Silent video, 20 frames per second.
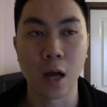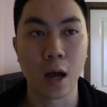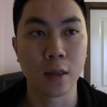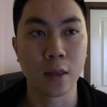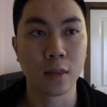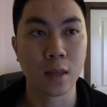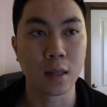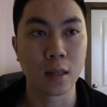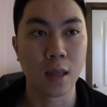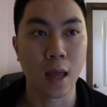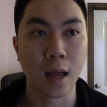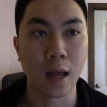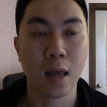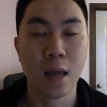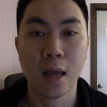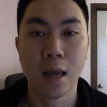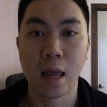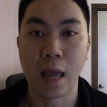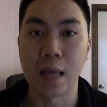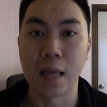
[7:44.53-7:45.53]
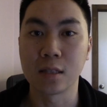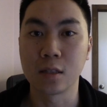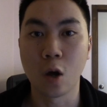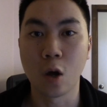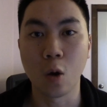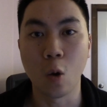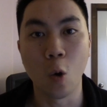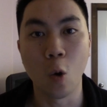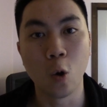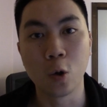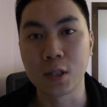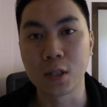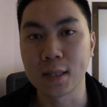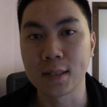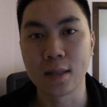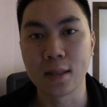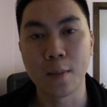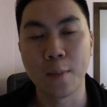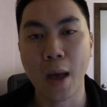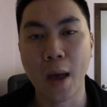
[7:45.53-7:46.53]
I think that it's not all
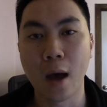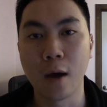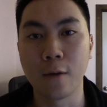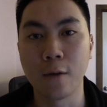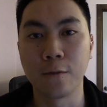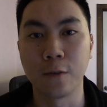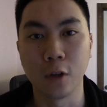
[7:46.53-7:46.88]
just about